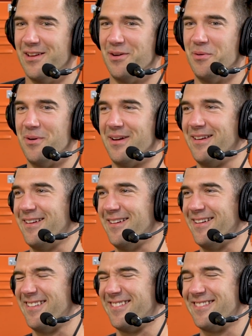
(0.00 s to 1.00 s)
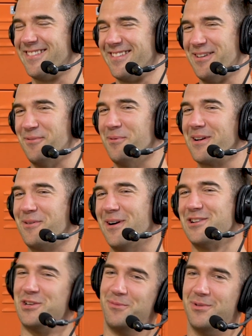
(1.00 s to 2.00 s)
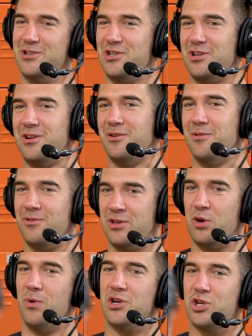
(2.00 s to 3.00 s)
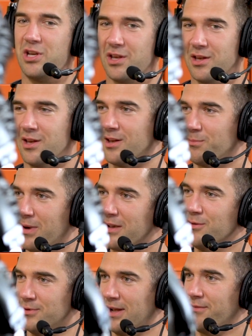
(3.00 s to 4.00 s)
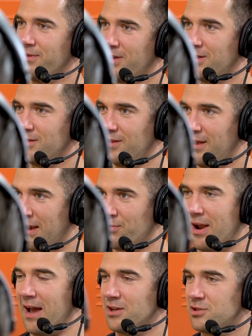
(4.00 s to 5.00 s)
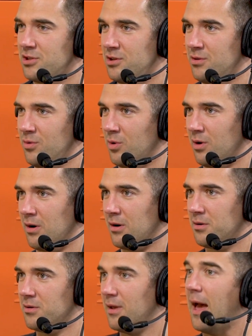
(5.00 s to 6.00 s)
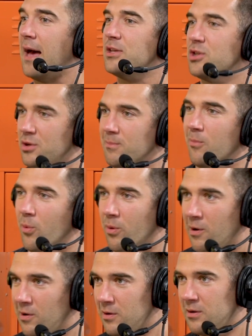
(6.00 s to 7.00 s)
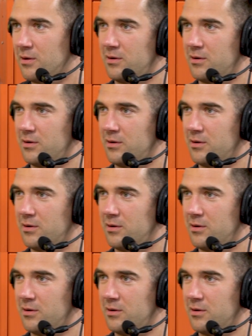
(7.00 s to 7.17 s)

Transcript: This is like therapy, Lewis. What question would you do you wish uh, Michael would have ever asked you or ask you more?